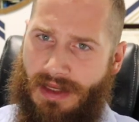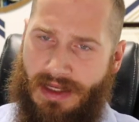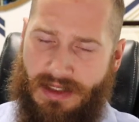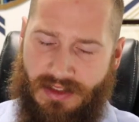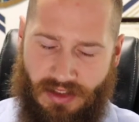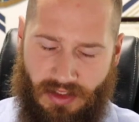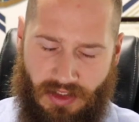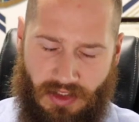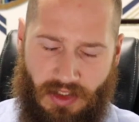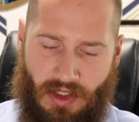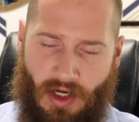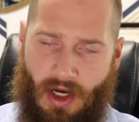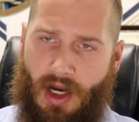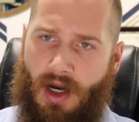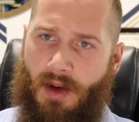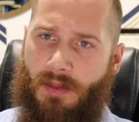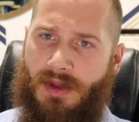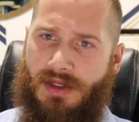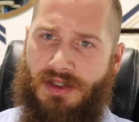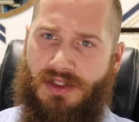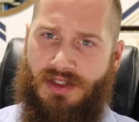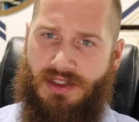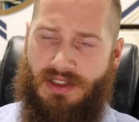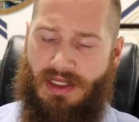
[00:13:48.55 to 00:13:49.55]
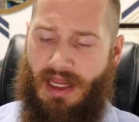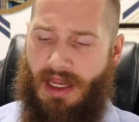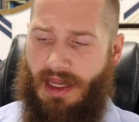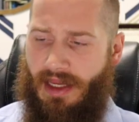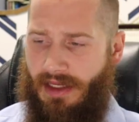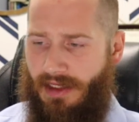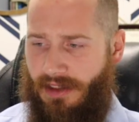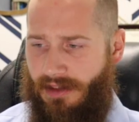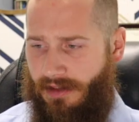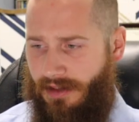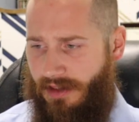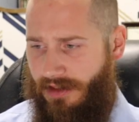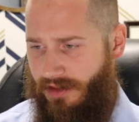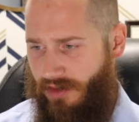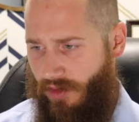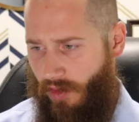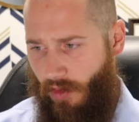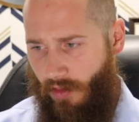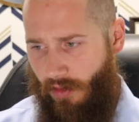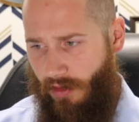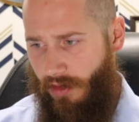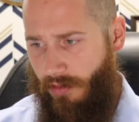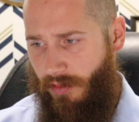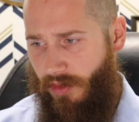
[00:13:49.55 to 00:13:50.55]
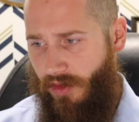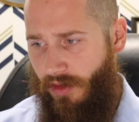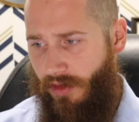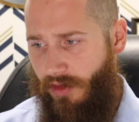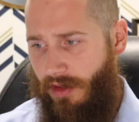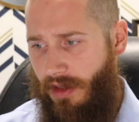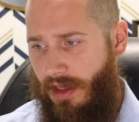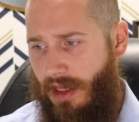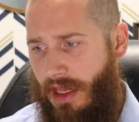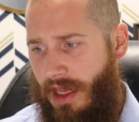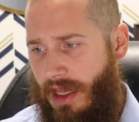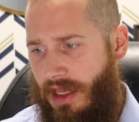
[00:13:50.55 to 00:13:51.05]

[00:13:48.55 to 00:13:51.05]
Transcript: It's a garbage saying. It's horrible.